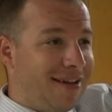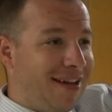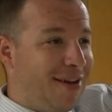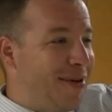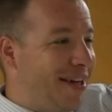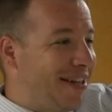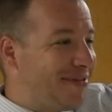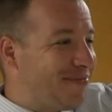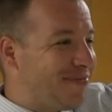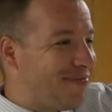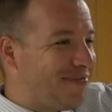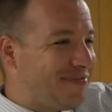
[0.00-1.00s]
Amen.
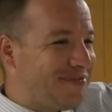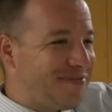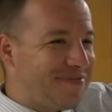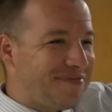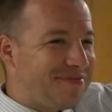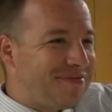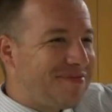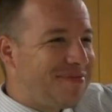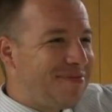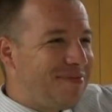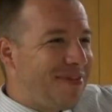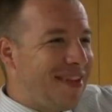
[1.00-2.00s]
Amen.
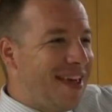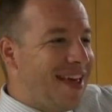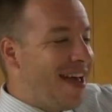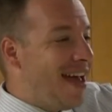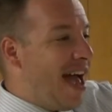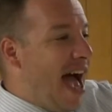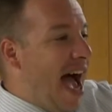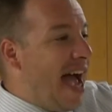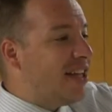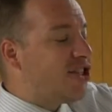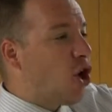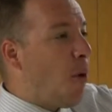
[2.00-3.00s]

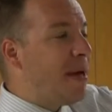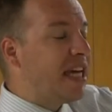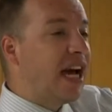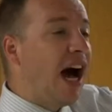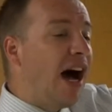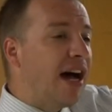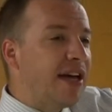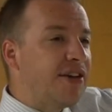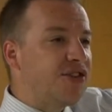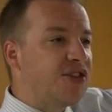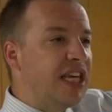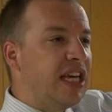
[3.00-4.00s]
And so
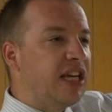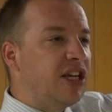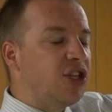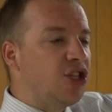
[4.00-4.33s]
because the